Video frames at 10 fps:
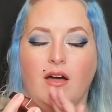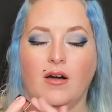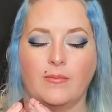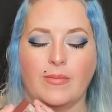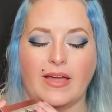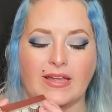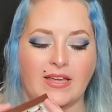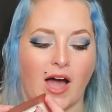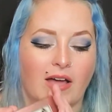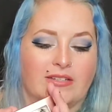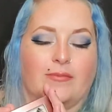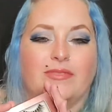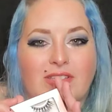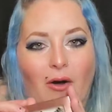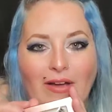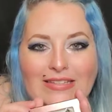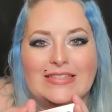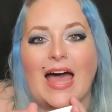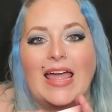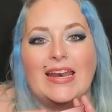Oh my gosh, I'm so
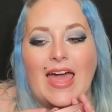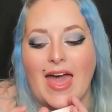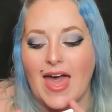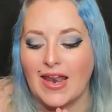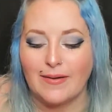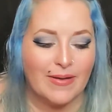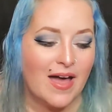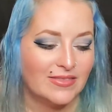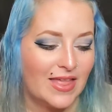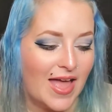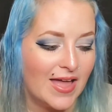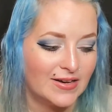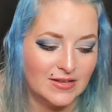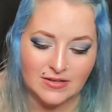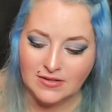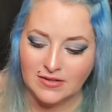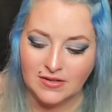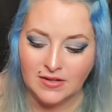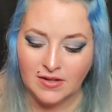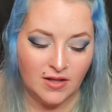excited about that.
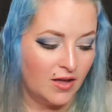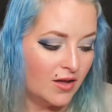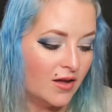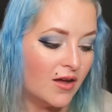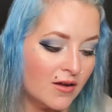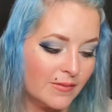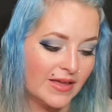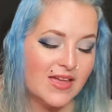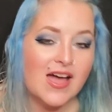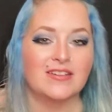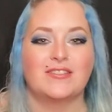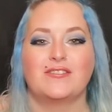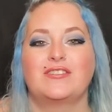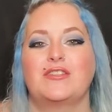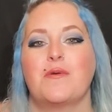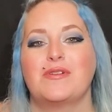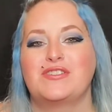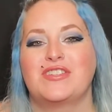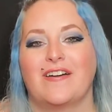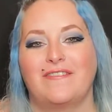Oh my gosh, there's so much
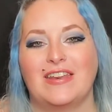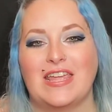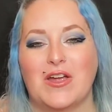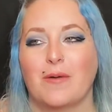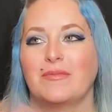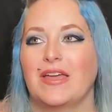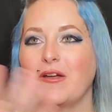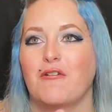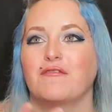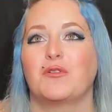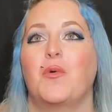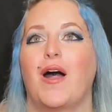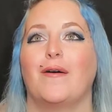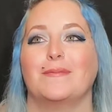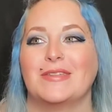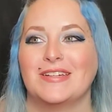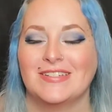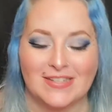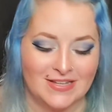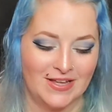stuff in here. I'm like overwhelmed.
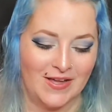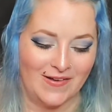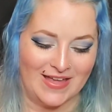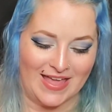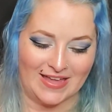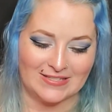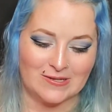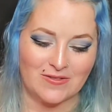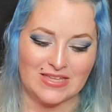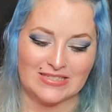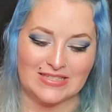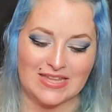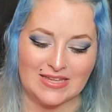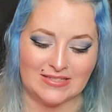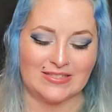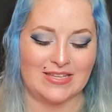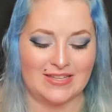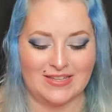Okay, so this is,